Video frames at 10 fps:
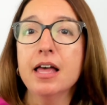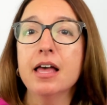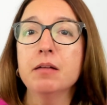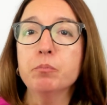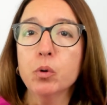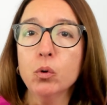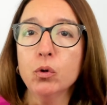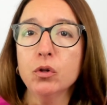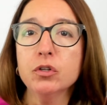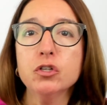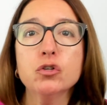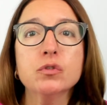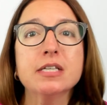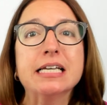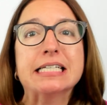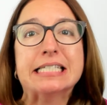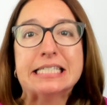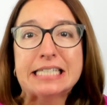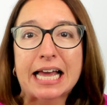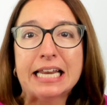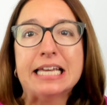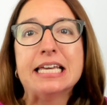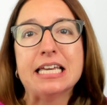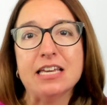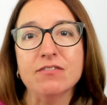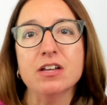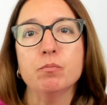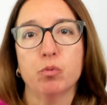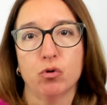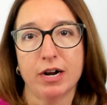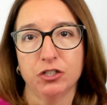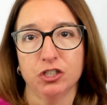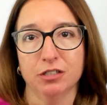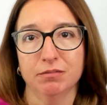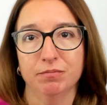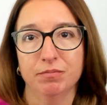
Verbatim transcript: and pull using steady, even pressure.